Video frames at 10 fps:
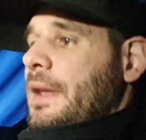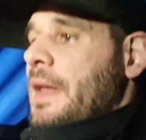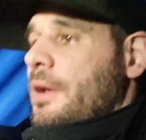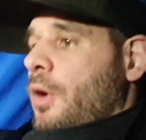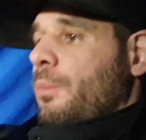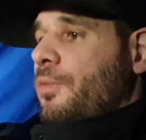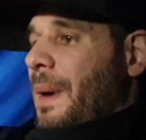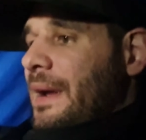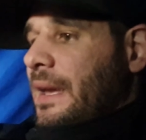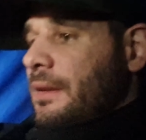and then it comes
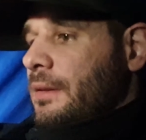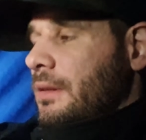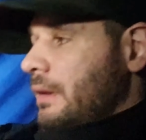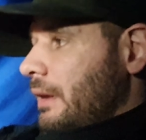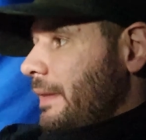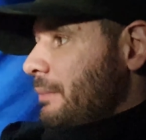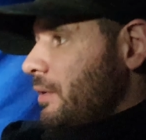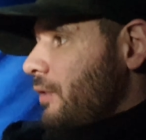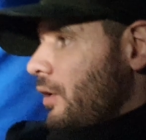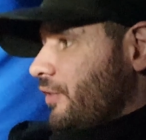back in, and then
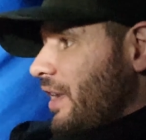we're all